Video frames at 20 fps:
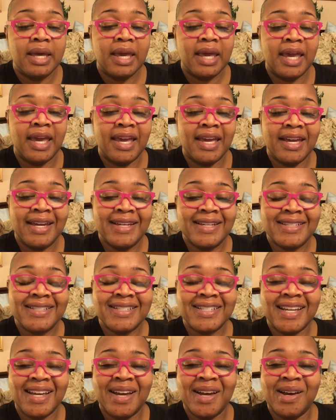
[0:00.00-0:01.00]

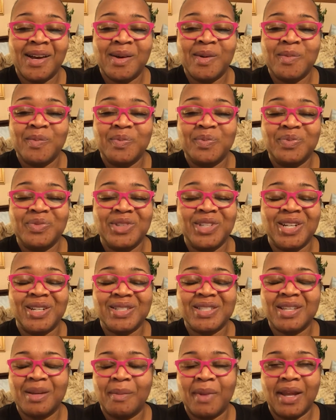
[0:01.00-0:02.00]
And, you know,
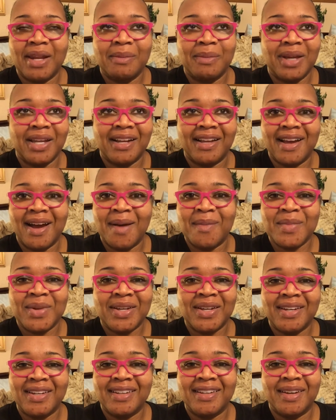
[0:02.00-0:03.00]
somebody made a
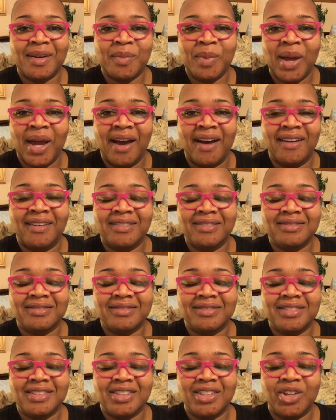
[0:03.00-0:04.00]
comment about,
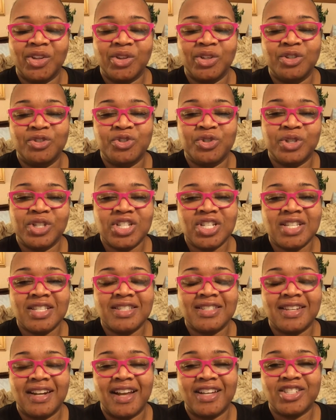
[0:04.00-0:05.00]
you know, the
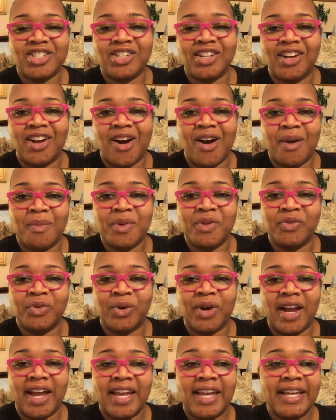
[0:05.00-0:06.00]
nutritionist, and I should have called
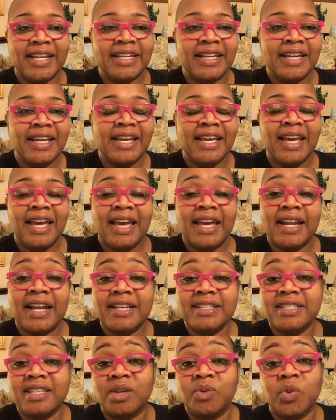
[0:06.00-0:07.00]
before I ate. And
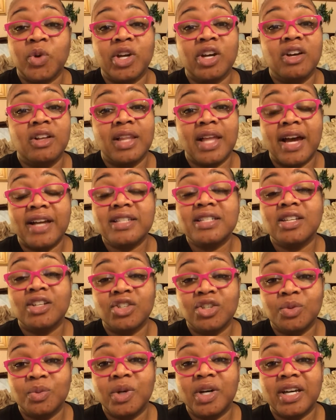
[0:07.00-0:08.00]
I said, well, I tell
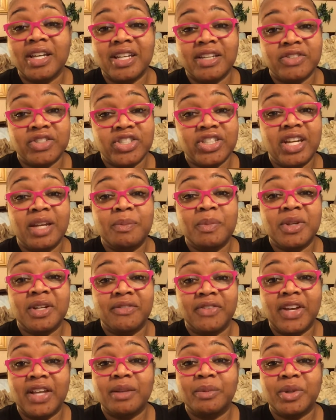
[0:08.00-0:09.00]
you what, if she had been
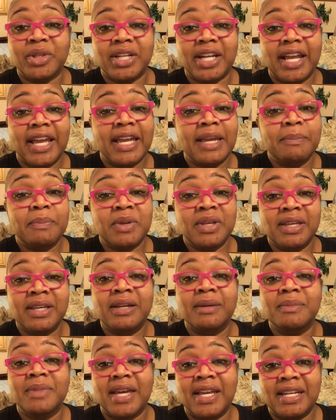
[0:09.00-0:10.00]
available at 8
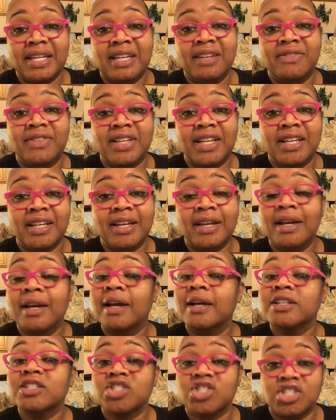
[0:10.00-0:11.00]
p.m. that evening,
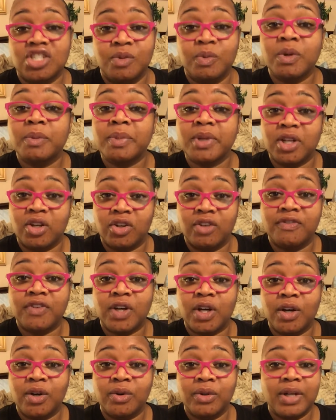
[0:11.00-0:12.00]
she would have been on the
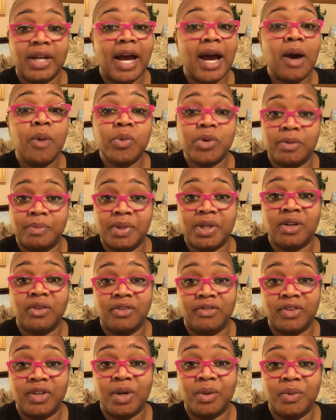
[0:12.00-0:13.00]
phone. I would have been on
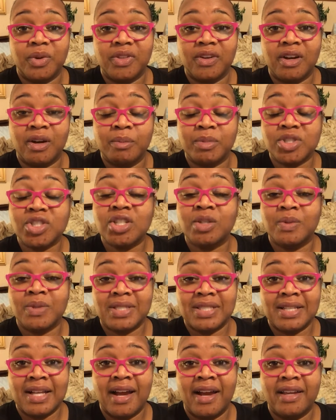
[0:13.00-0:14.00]
the phone with her, but she
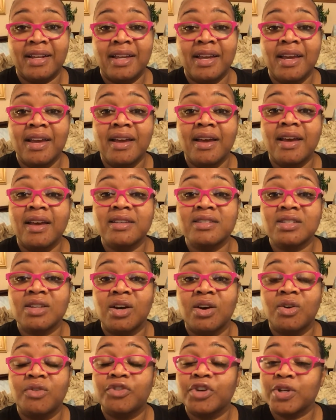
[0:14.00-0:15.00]
was not. And
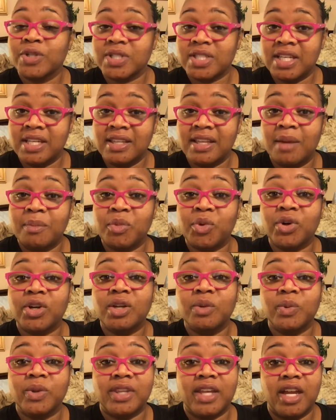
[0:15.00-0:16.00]
so first thing that
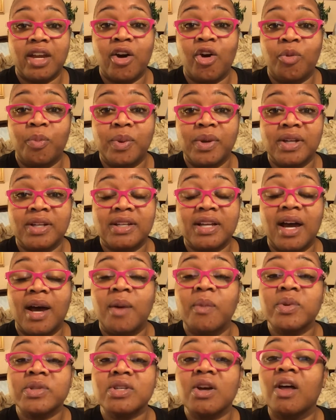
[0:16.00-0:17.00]
morning when they opened, I
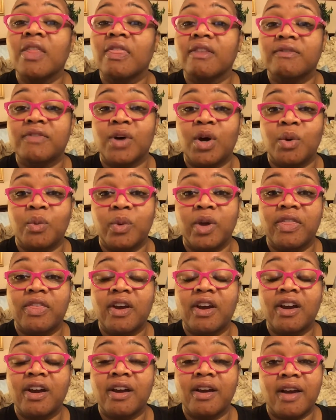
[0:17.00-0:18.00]
was on the phone with
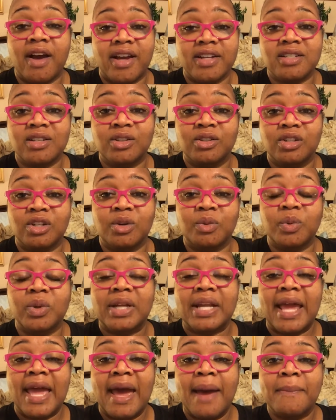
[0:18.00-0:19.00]
her. I told her
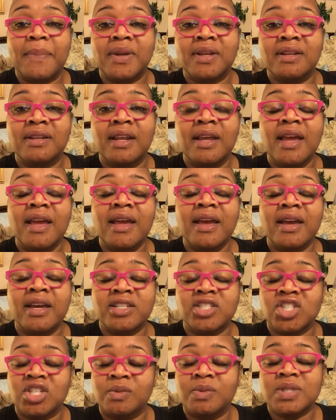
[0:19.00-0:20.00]
what happened,
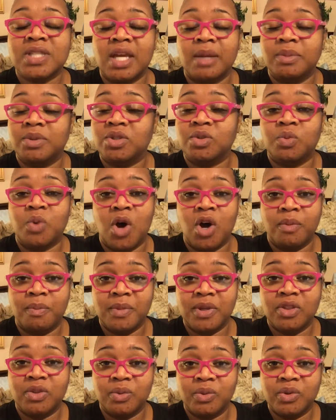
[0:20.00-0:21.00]
and she was able to walk
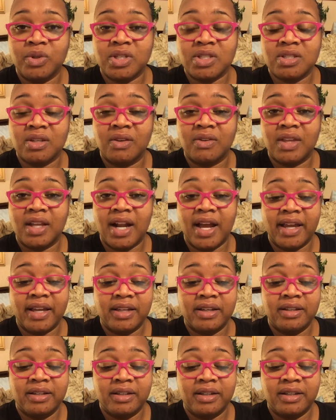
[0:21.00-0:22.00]
me through it so that I
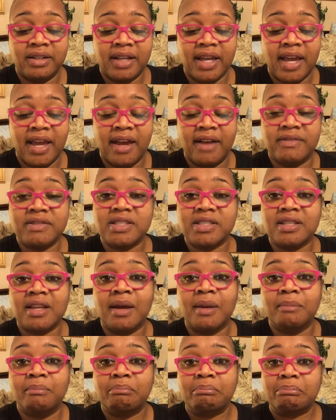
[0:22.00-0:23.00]
could have
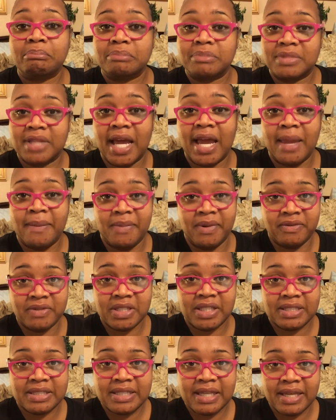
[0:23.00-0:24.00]
some type of
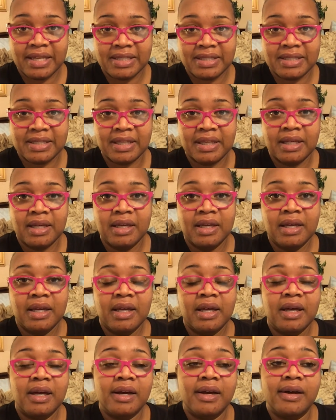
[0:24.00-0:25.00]
success,
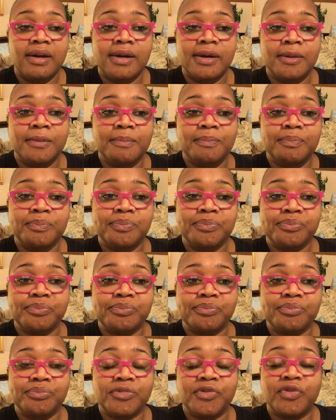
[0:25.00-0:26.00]
um,
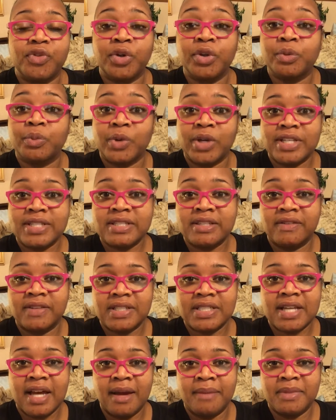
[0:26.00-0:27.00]
for the rest of the
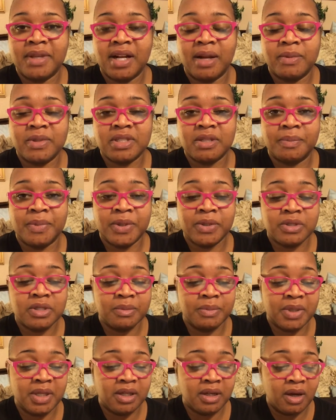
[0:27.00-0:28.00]
time that I was supposed to
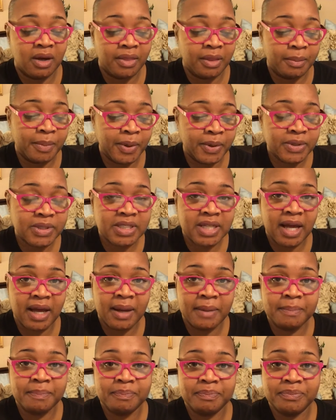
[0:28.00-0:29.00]
be on the
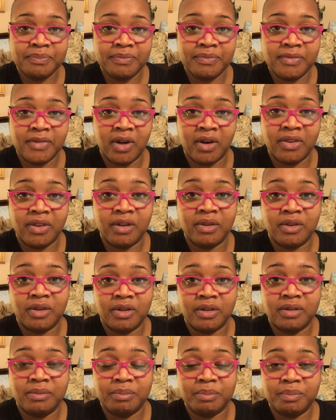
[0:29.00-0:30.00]
post-op, or
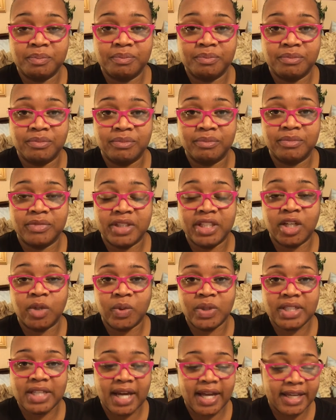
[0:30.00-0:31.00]
the
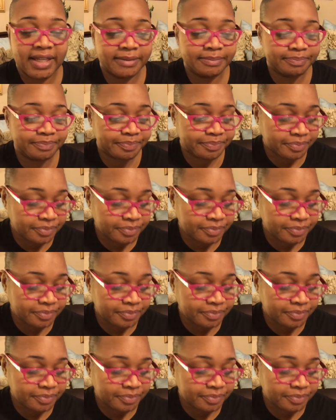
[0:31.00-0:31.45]
liquid diet.